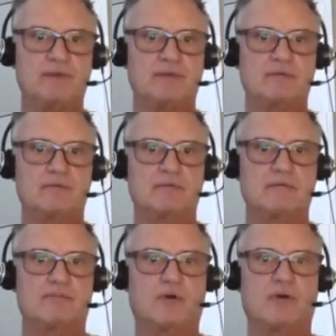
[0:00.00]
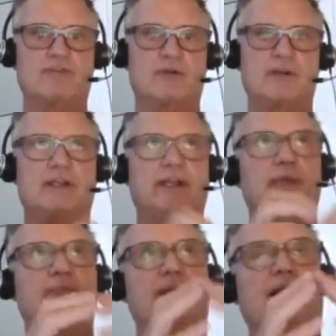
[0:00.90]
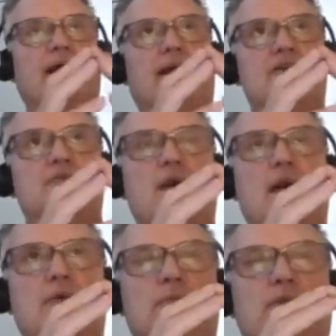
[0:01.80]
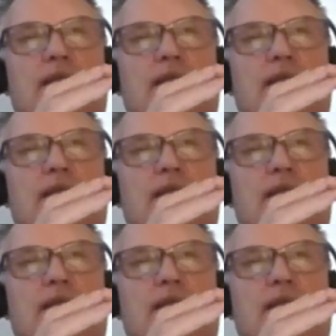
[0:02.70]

four foot deep, and it's probably